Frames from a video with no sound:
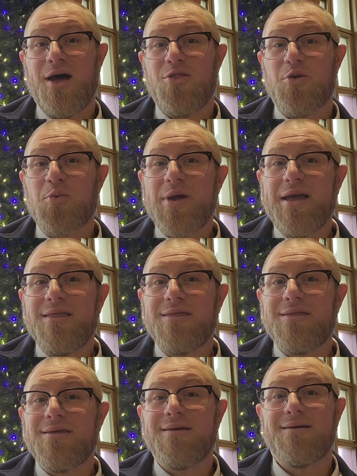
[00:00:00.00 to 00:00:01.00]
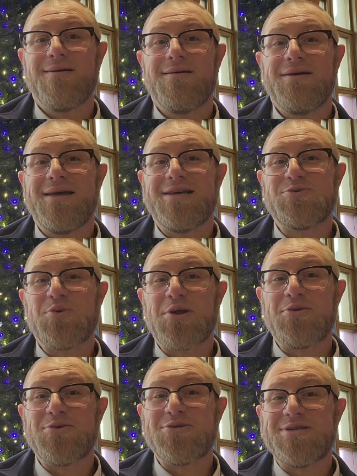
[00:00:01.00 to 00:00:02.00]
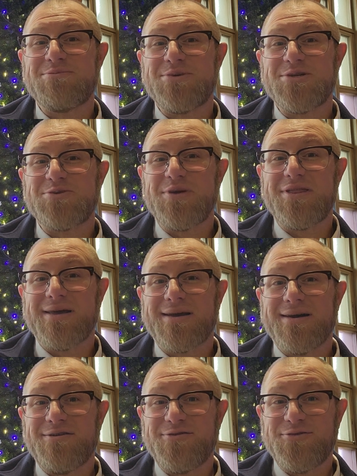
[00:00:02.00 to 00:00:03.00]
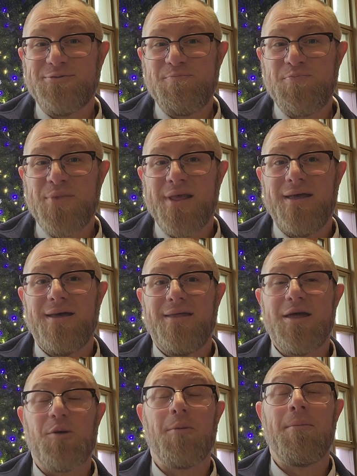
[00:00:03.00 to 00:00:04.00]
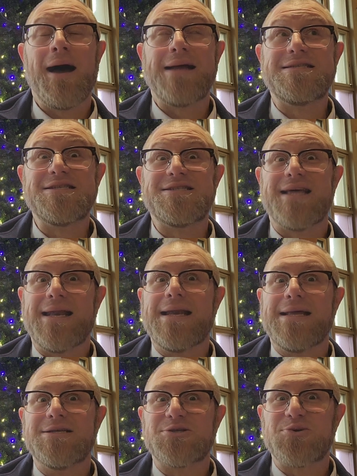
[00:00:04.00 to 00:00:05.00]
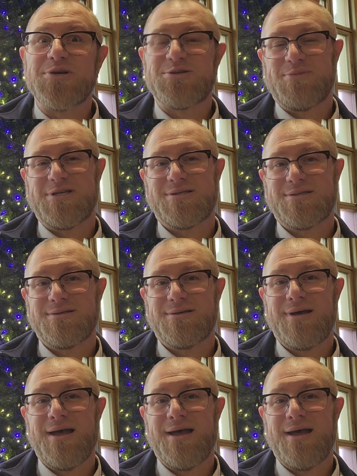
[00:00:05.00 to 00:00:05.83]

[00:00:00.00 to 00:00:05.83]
The wreath is one of those symbols we think of that reminds us that it is Christmas.